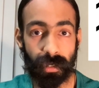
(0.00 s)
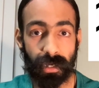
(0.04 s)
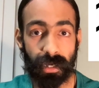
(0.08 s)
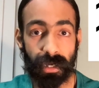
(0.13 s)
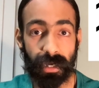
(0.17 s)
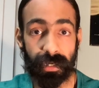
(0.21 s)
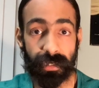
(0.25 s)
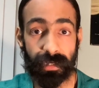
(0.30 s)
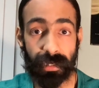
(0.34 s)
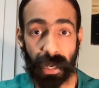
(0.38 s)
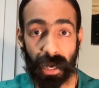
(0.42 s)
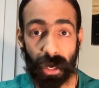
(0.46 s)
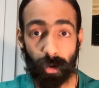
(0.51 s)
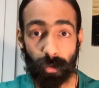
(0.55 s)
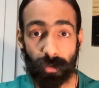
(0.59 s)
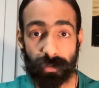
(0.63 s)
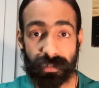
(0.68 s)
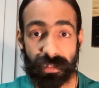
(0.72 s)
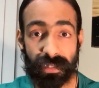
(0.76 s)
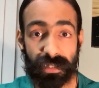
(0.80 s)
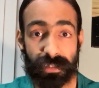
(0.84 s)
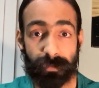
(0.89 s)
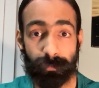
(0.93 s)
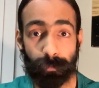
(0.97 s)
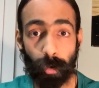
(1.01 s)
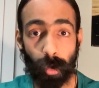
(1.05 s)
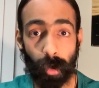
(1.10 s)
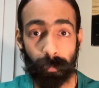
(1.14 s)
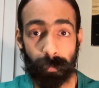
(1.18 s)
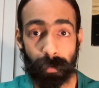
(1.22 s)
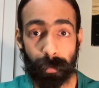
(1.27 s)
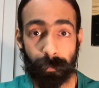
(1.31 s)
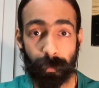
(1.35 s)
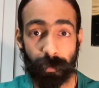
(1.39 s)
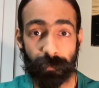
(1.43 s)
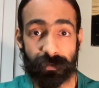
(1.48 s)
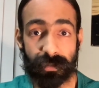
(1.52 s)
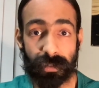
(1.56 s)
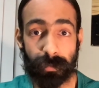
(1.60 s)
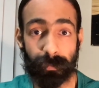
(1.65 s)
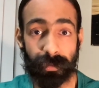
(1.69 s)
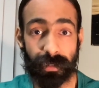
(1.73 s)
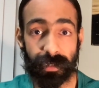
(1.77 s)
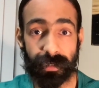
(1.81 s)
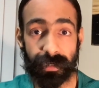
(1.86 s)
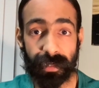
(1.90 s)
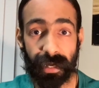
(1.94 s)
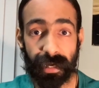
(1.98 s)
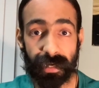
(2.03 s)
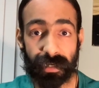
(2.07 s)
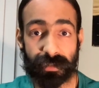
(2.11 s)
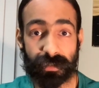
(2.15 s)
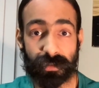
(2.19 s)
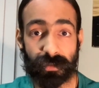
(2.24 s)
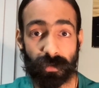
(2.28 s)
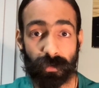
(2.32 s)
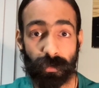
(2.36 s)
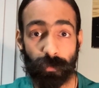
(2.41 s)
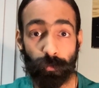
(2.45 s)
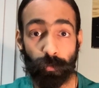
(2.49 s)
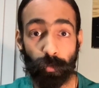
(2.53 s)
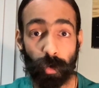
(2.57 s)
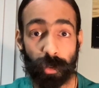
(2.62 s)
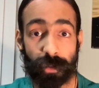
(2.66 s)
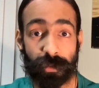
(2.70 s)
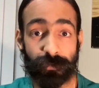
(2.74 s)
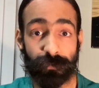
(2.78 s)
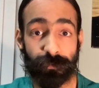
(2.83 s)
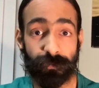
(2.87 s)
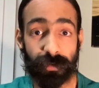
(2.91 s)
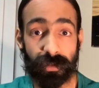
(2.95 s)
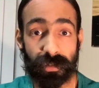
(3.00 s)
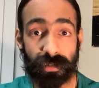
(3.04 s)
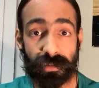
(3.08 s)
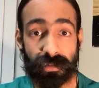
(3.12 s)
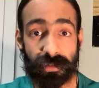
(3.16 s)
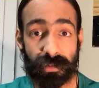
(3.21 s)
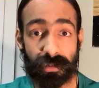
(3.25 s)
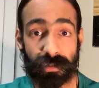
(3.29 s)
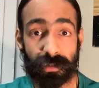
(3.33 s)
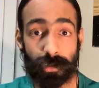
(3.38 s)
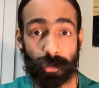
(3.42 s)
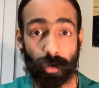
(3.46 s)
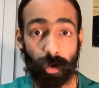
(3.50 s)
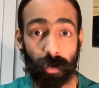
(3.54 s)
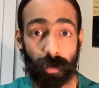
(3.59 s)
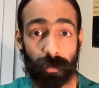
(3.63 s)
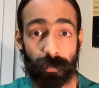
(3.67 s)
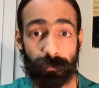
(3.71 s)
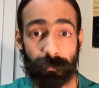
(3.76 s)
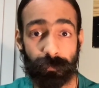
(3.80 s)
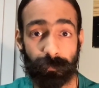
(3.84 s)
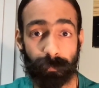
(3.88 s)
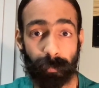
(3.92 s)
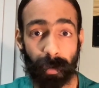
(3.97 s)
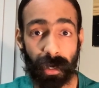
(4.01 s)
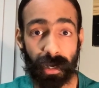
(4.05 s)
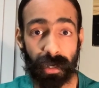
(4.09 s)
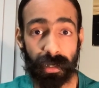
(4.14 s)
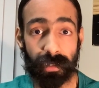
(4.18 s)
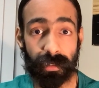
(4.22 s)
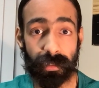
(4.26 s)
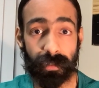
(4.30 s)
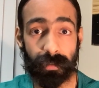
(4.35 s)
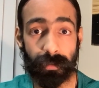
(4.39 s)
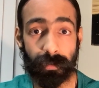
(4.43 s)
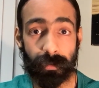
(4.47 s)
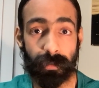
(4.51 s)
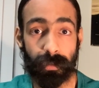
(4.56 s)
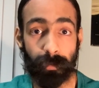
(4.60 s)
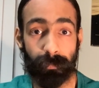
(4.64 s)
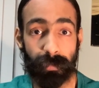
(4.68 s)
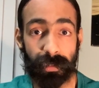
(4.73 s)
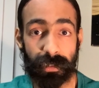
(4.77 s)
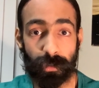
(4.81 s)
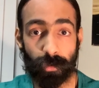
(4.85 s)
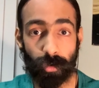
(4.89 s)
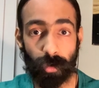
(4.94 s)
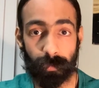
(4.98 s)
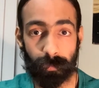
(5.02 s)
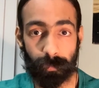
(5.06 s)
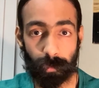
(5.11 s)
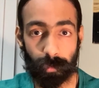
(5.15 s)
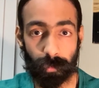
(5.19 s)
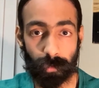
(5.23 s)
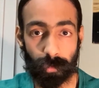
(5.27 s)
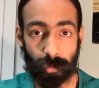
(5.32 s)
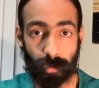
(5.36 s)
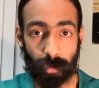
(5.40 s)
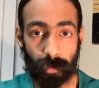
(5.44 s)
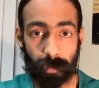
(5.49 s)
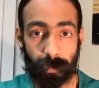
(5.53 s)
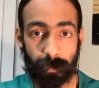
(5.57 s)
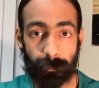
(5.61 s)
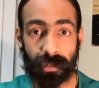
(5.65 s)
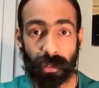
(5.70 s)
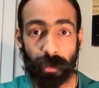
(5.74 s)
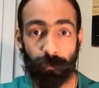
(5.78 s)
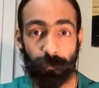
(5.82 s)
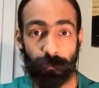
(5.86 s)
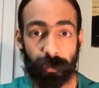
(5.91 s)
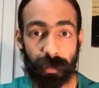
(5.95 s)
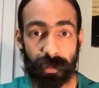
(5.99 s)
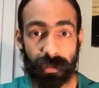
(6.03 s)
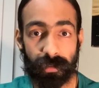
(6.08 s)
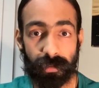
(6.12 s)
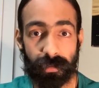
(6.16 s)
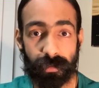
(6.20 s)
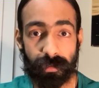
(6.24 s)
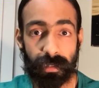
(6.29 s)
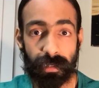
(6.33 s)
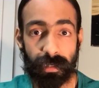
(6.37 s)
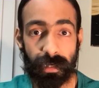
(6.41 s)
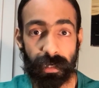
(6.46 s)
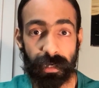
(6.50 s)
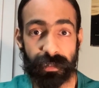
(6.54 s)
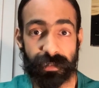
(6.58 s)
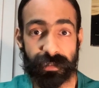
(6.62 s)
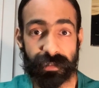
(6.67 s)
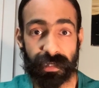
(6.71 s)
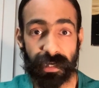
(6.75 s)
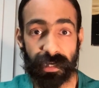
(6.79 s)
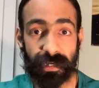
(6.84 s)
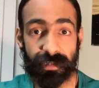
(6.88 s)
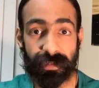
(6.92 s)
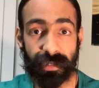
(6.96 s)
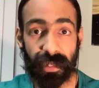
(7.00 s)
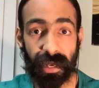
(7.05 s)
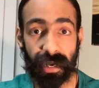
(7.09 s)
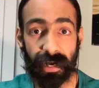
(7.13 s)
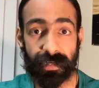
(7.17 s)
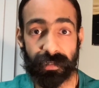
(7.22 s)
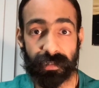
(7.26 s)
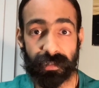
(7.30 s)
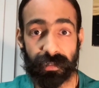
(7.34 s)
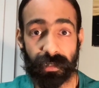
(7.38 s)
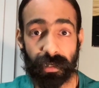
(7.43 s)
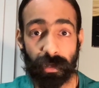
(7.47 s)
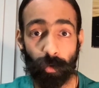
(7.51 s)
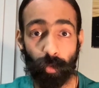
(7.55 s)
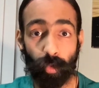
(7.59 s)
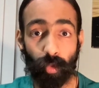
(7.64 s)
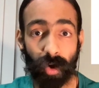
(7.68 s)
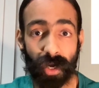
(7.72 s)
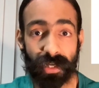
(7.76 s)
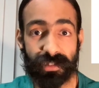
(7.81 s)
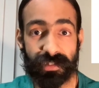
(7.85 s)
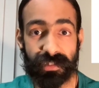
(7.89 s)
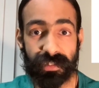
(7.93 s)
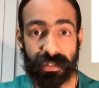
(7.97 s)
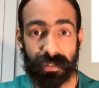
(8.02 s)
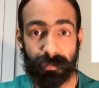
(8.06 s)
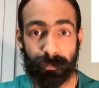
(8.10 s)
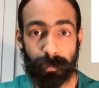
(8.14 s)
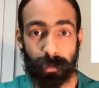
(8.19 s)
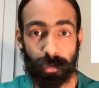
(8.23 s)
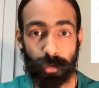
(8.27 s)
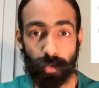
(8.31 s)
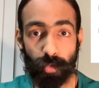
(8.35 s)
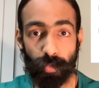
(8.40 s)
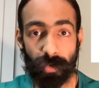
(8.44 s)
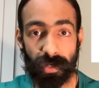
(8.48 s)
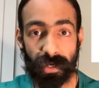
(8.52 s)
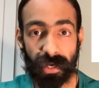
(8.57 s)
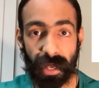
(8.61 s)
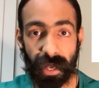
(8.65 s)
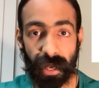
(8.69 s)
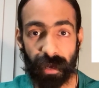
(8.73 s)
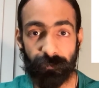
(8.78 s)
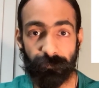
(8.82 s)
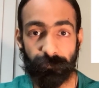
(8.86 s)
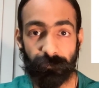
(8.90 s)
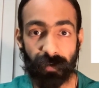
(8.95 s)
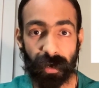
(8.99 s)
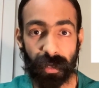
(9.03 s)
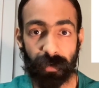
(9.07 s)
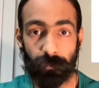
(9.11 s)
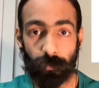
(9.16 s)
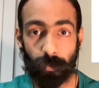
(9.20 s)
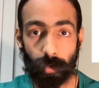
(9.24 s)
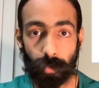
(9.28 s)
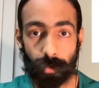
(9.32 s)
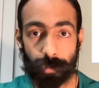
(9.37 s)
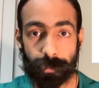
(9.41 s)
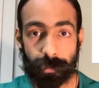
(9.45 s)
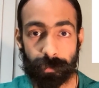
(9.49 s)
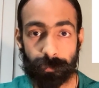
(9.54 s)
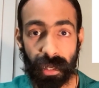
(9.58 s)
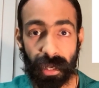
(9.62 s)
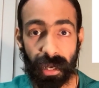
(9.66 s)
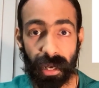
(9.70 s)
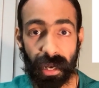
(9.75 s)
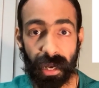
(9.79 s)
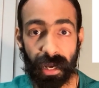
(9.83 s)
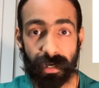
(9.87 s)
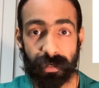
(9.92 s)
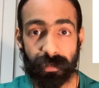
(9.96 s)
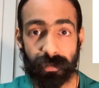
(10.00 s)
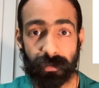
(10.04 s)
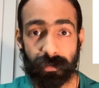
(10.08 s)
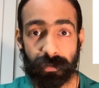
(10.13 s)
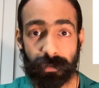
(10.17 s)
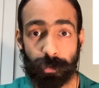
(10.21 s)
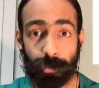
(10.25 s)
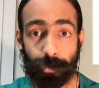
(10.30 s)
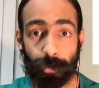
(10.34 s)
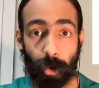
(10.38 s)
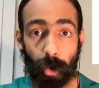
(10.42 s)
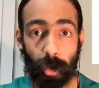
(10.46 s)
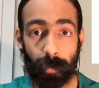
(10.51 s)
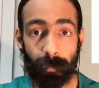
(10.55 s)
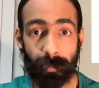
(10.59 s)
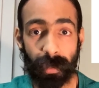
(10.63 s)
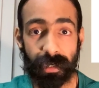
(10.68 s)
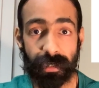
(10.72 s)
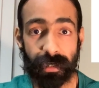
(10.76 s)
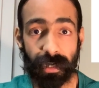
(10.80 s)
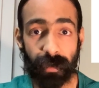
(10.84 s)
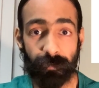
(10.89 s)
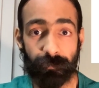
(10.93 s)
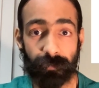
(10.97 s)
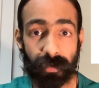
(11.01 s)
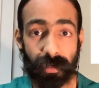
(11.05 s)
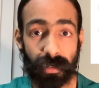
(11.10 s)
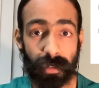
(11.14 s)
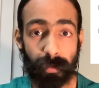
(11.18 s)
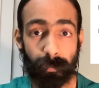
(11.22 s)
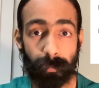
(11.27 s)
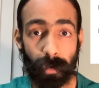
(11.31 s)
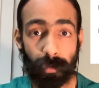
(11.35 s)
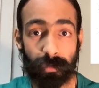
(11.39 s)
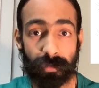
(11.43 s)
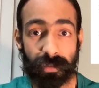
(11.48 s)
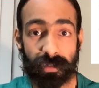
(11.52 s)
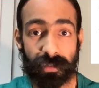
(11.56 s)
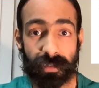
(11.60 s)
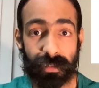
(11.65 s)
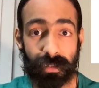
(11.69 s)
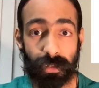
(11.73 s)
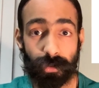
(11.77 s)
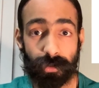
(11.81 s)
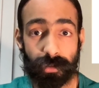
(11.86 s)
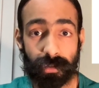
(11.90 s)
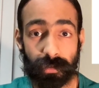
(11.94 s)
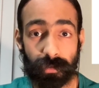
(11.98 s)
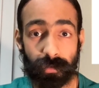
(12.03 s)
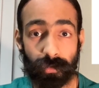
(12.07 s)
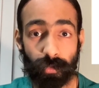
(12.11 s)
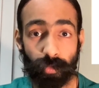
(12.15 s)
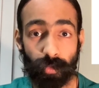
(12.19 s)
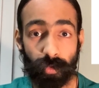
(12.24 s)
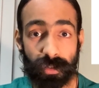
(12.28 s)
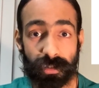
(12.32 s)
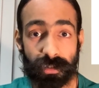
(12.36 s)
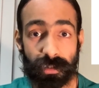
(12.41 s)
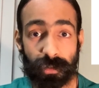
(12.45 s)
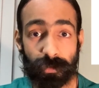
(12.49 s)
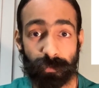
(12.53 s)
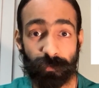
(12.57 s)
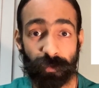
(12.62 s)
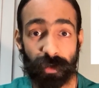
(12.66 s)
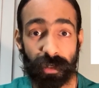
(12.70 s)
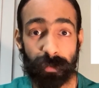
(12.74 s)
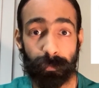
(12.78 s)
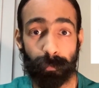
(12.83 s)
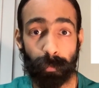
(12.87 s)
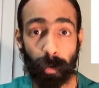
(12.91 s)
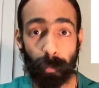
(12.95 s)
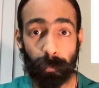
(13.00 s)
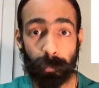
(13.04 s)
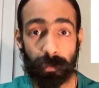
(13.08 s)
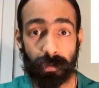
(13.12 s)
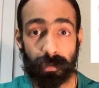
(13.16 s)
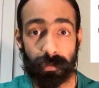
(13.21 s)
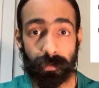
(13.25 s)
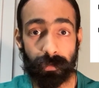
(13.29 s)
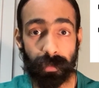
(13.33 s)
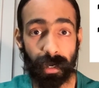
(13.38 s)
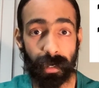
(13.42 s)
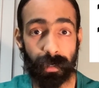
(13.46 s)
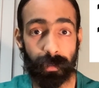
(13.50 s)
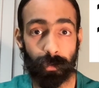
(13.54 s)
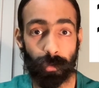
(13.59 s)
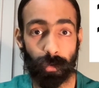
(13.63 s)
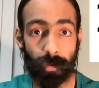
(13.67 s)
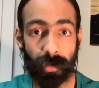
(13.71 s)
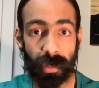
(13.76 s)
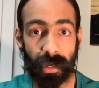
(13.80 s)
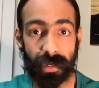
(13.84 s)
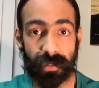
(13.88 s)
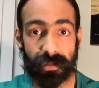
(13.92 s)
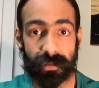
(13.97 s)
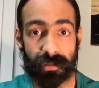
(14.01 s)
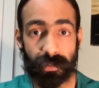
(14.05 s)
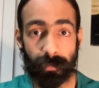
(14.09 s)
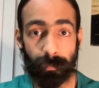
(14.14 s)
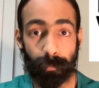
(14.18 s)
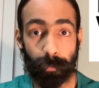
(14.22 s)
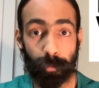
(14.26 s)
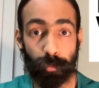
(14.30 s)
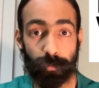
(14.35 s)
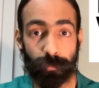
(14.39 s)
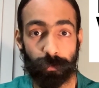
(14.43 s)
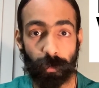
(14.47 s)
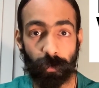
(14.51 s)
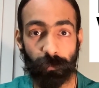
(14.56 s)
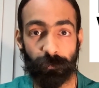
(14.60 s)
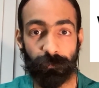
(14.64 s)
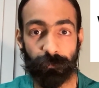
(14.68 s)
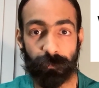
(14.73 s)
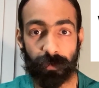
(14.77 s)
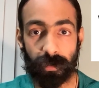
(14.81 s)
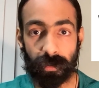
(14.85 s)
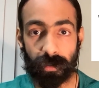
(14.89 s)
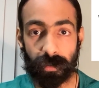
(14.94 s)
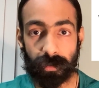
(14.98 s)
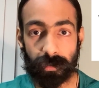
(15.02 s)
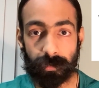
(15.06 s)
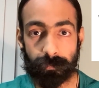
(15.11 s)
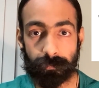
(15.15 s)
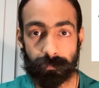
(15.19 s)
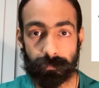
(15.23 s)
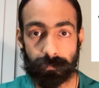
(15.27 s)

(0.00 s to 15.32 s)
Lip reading: Now, this problem of Sybil attacks was first solved by the Bitcoin protocol, where it said that one CPU will have one vote. And you all might have heard about the solution, which is very popular and known as proof of work.